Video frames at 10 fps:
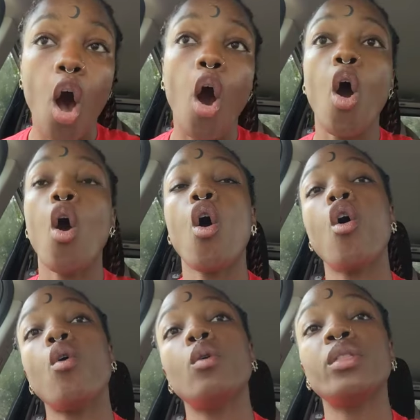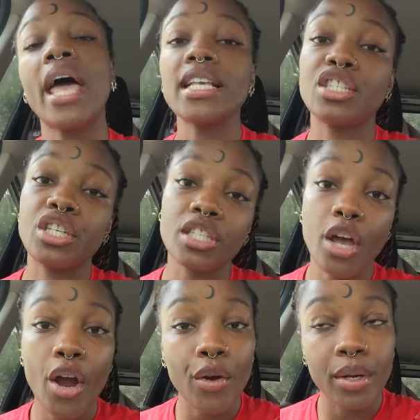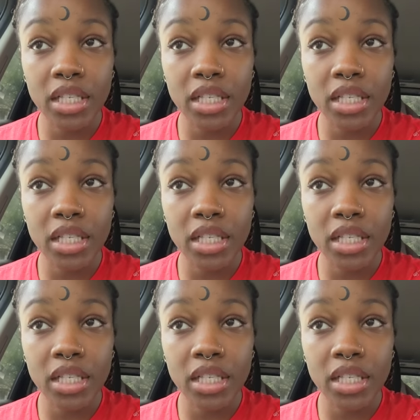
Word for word: Oh, that's just her